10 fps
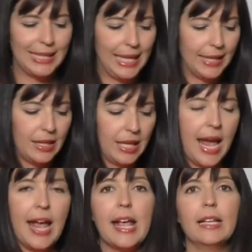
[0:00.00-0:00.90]
lengthy,
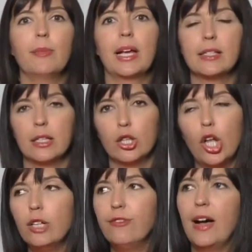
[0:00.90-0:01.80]
and it makes it a
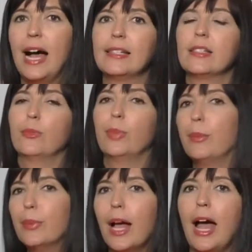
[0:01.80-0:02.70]
lot faster, and
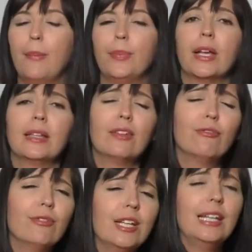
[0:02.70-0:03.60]
people are happy and they
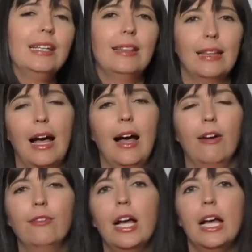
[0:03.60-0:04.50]
really
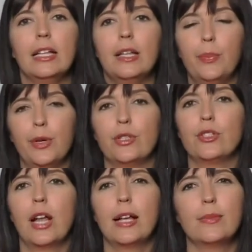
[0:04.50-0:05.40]
love the
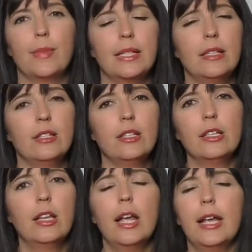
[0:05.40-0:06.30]
personalized message.
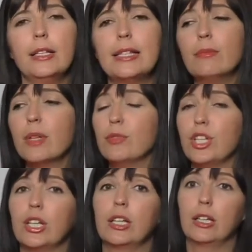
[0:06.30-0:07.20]
And sometimes
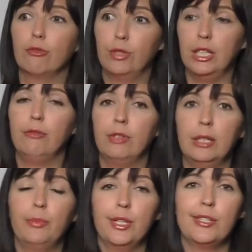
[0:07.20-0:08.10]
you can
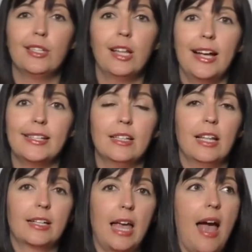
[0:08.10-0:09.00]
really personalize it,
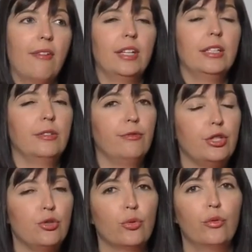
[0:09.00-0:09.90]
like have an
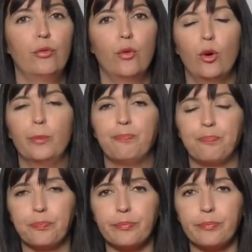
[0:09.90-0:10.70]
individual form